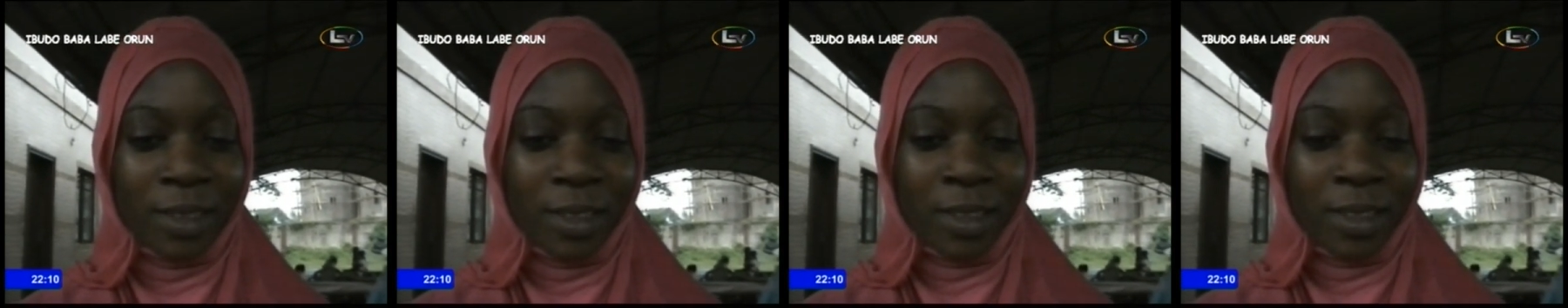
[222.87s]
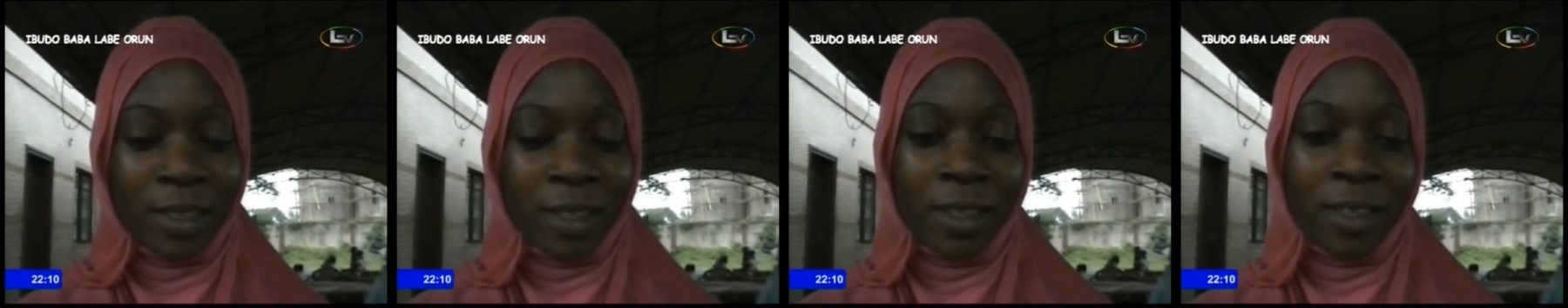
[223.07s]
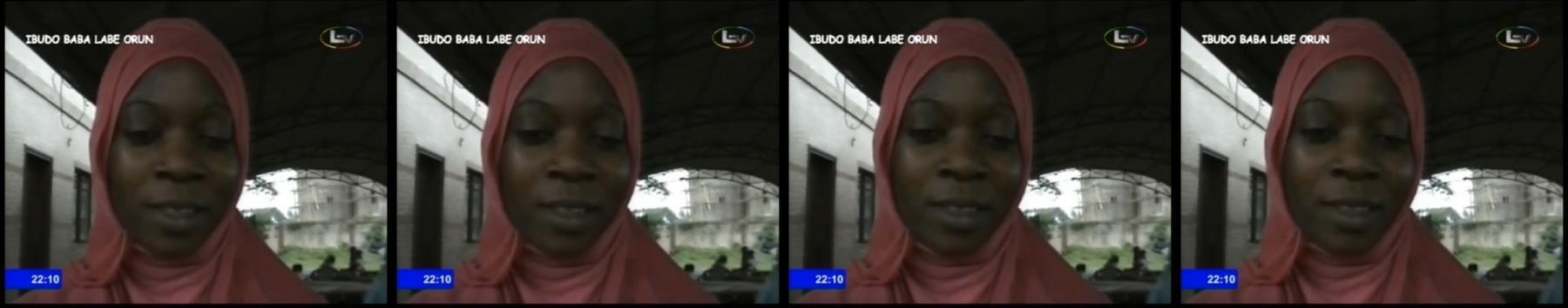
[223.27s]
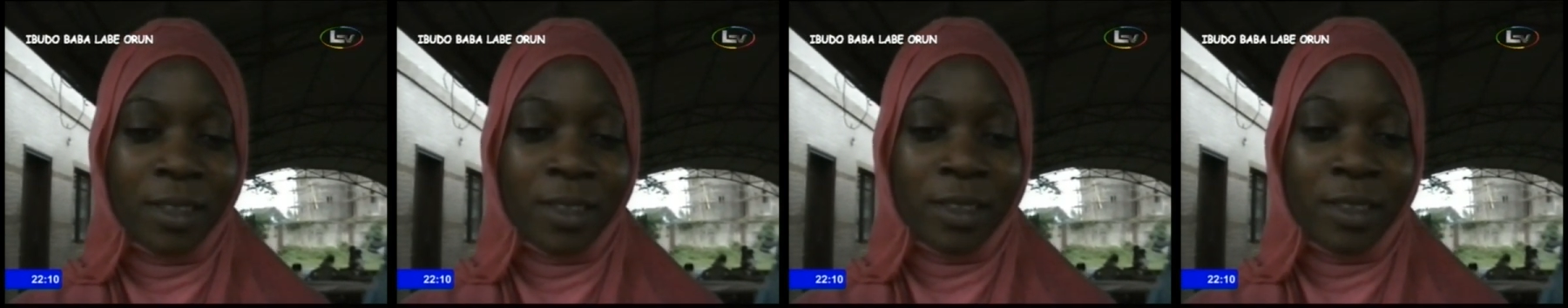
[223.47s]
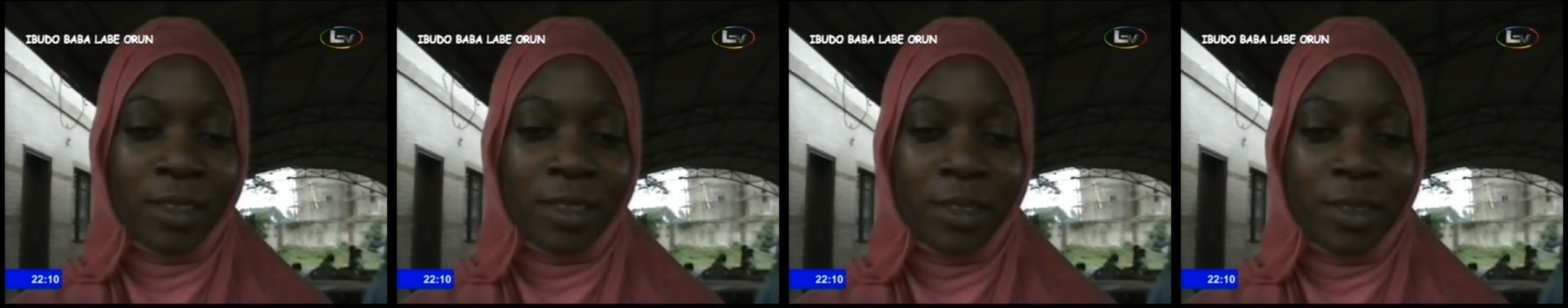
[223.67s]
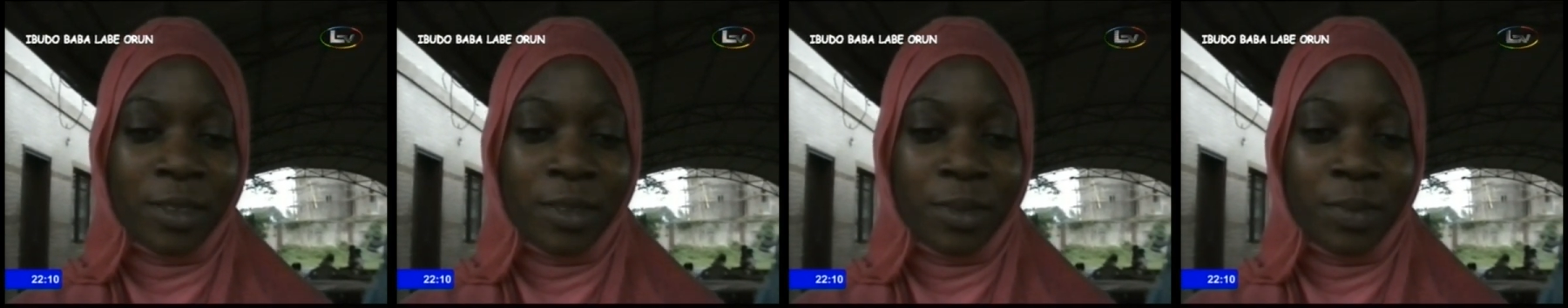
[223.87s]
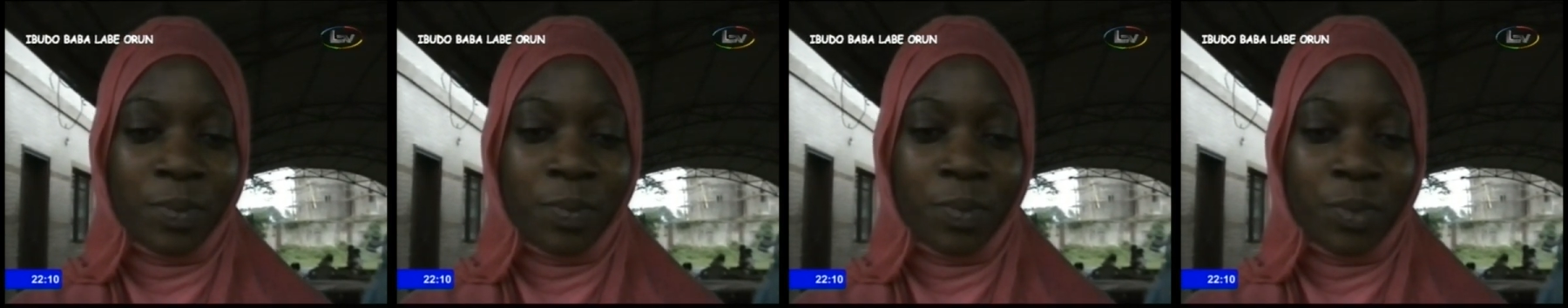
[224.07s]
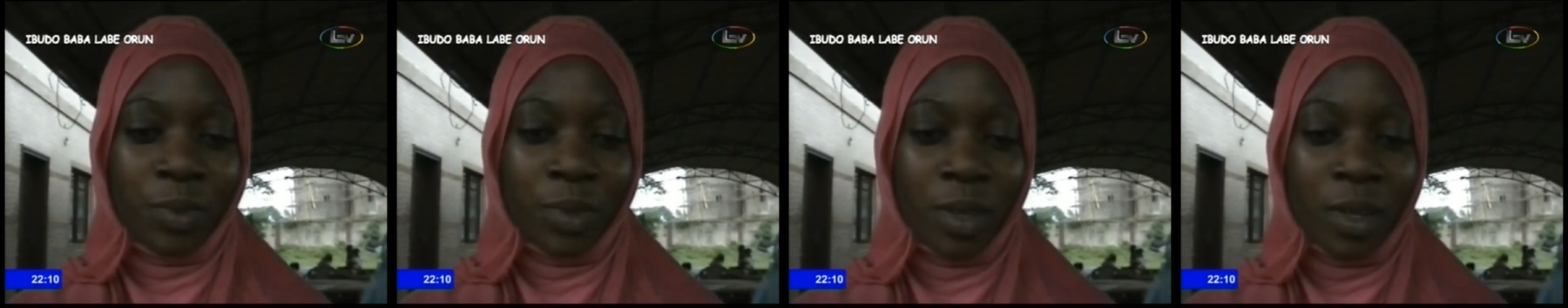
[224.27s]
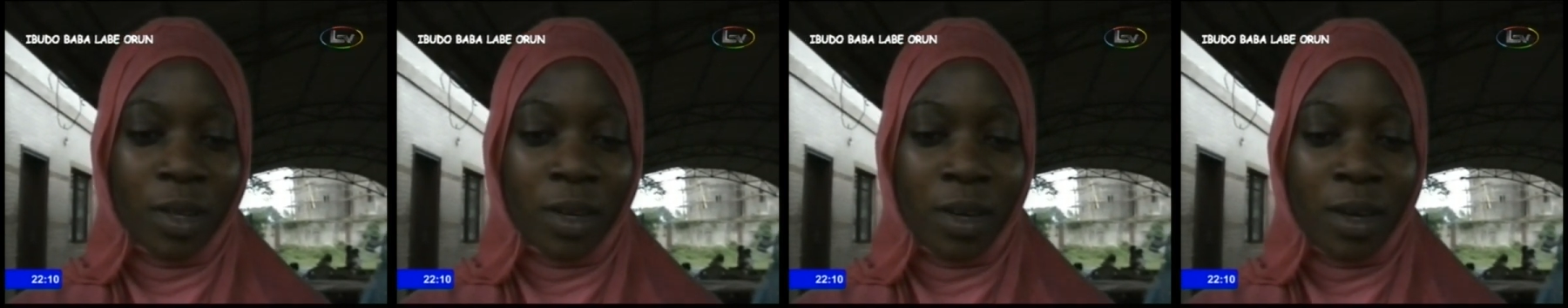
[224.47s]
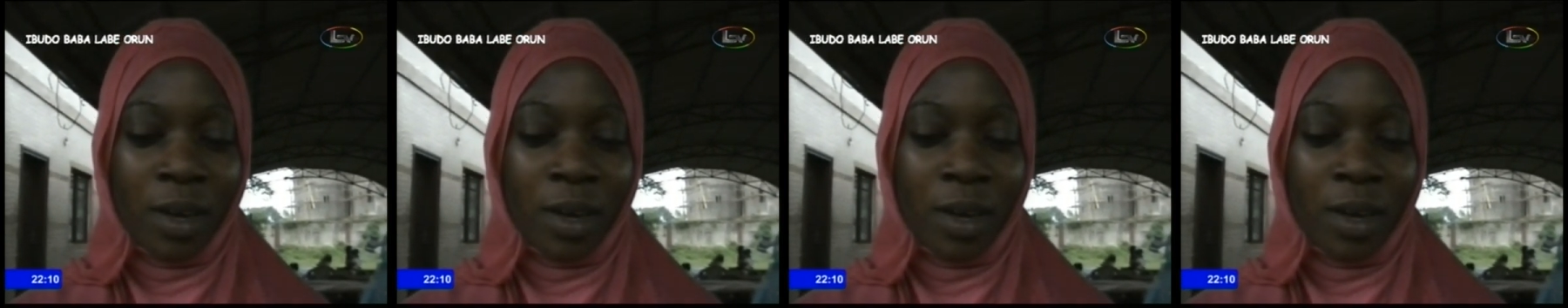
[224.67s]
So I am looking at it now